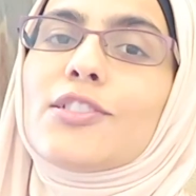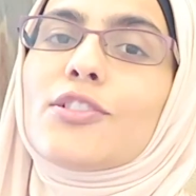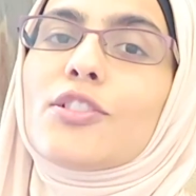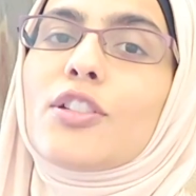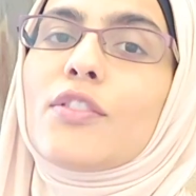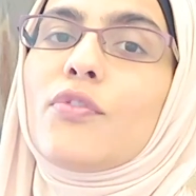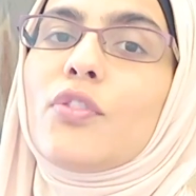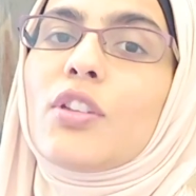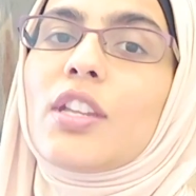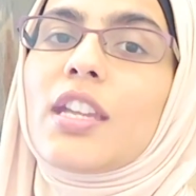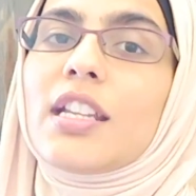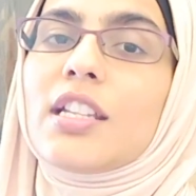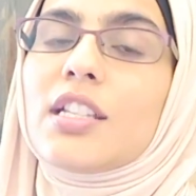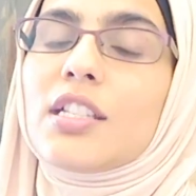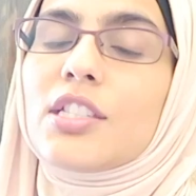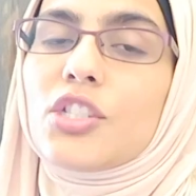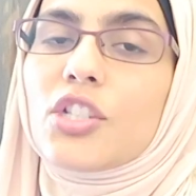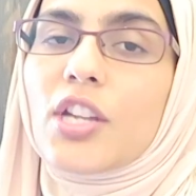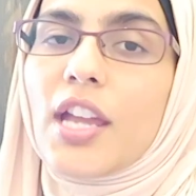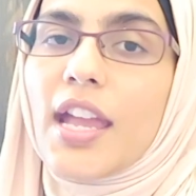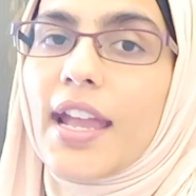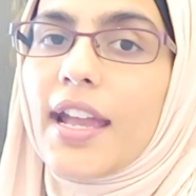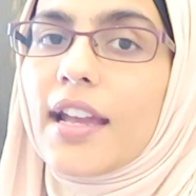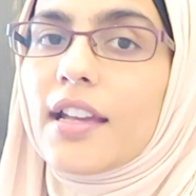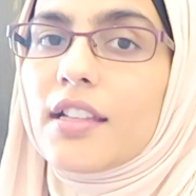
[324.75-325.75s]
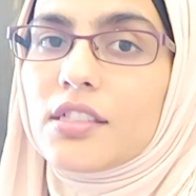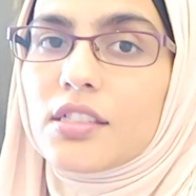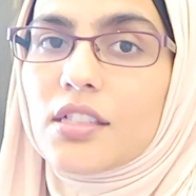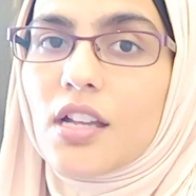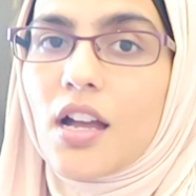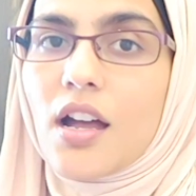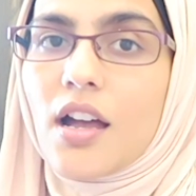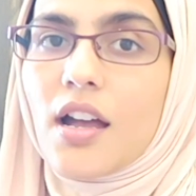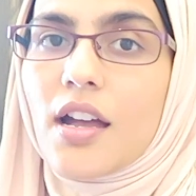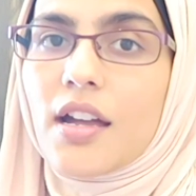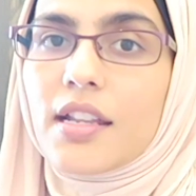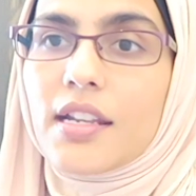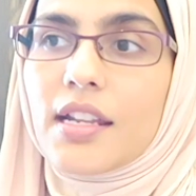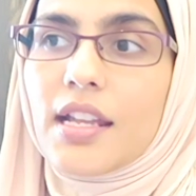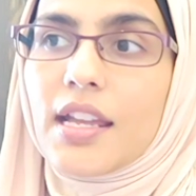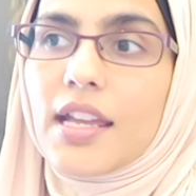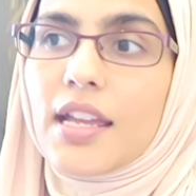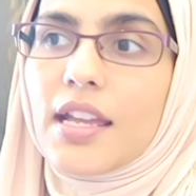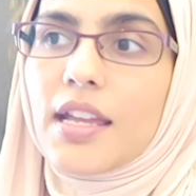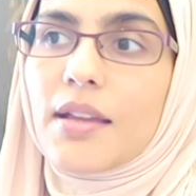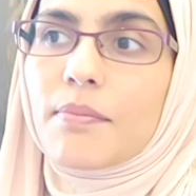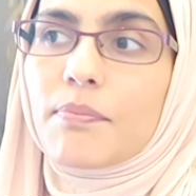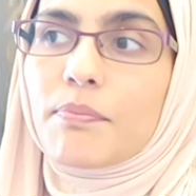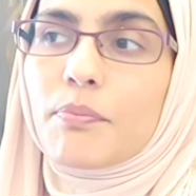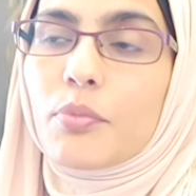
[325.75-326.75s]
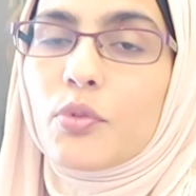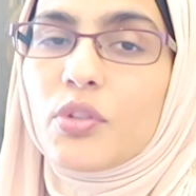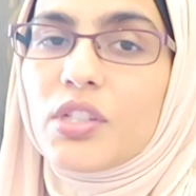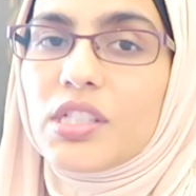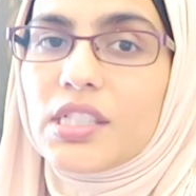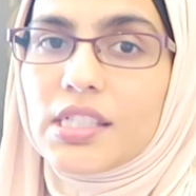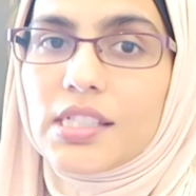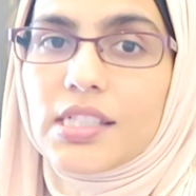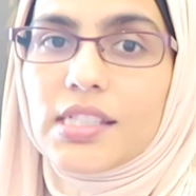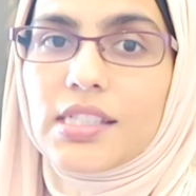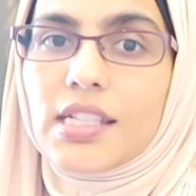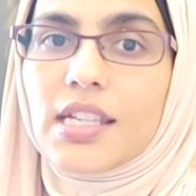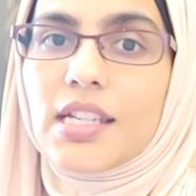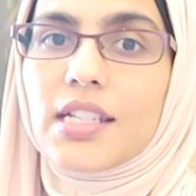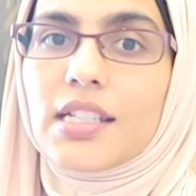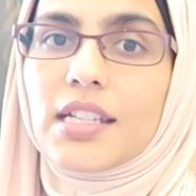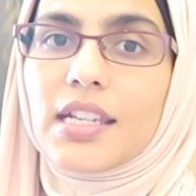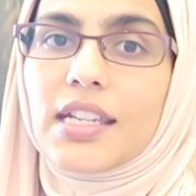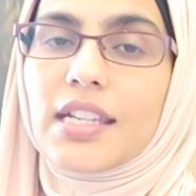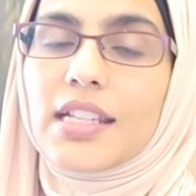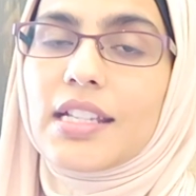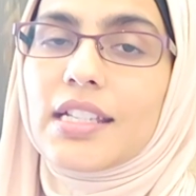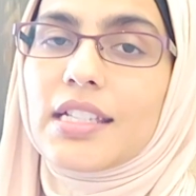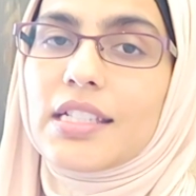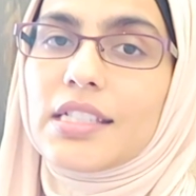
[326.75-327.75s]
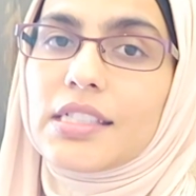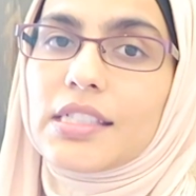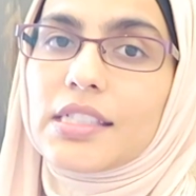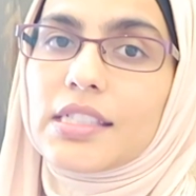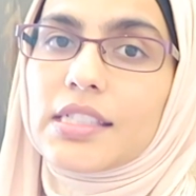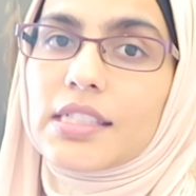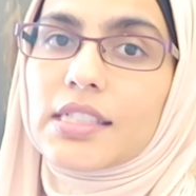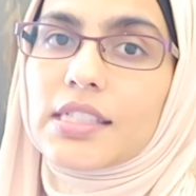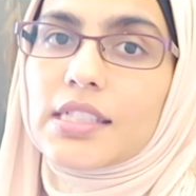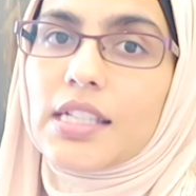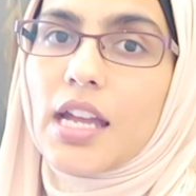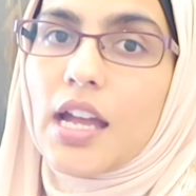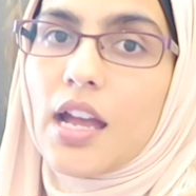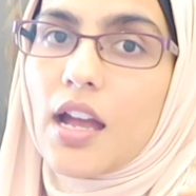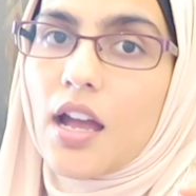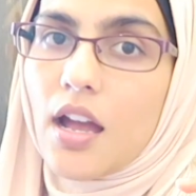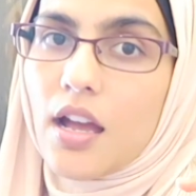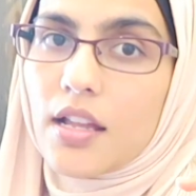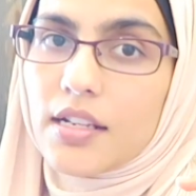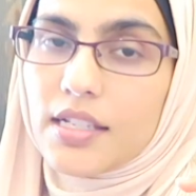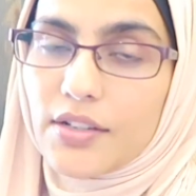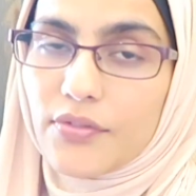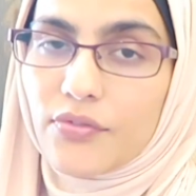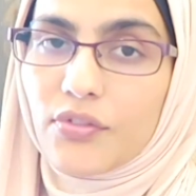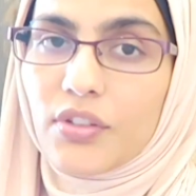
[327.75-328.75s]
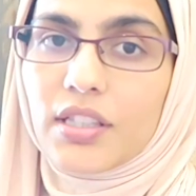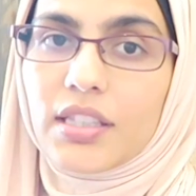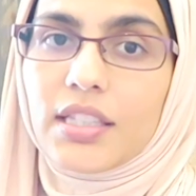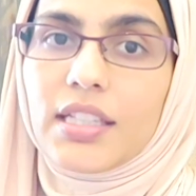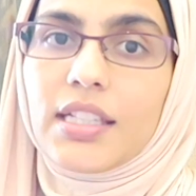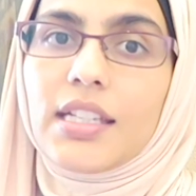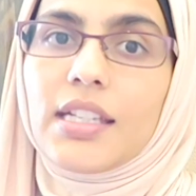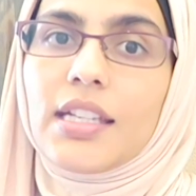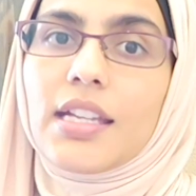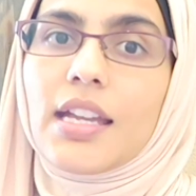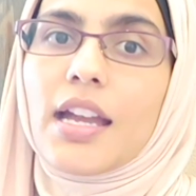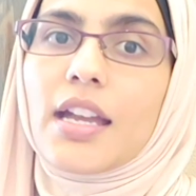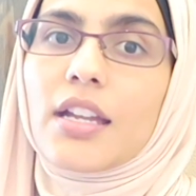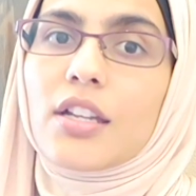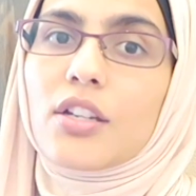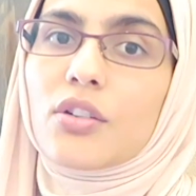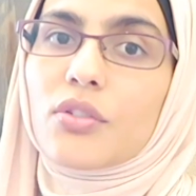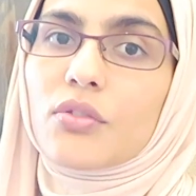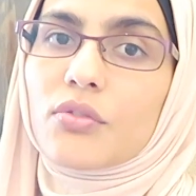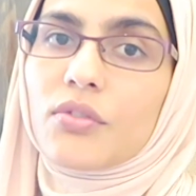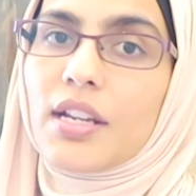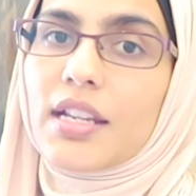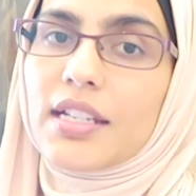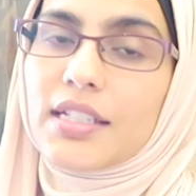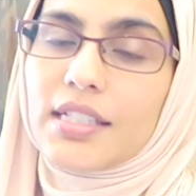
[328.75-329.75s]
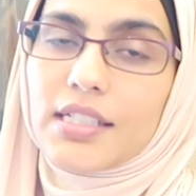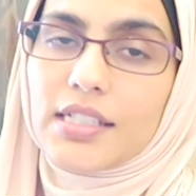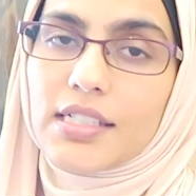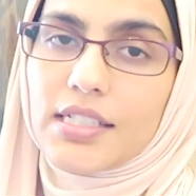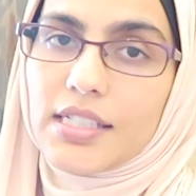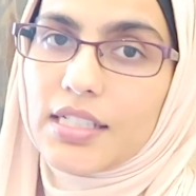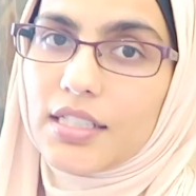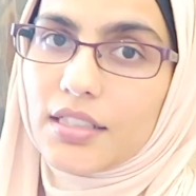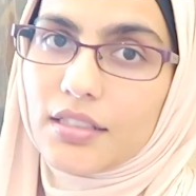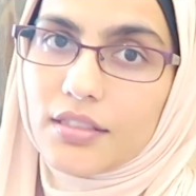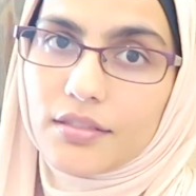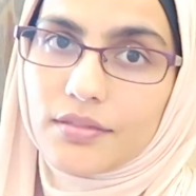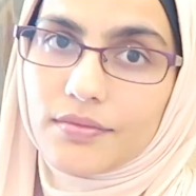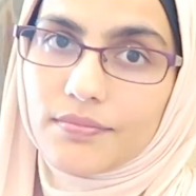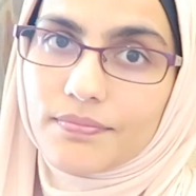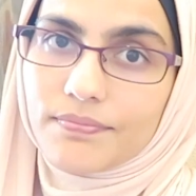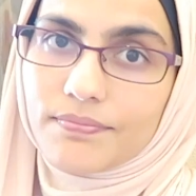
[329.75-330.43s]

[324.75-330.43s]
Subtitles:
So if you can get your hands on a booth assistant, it is definitely a great deal.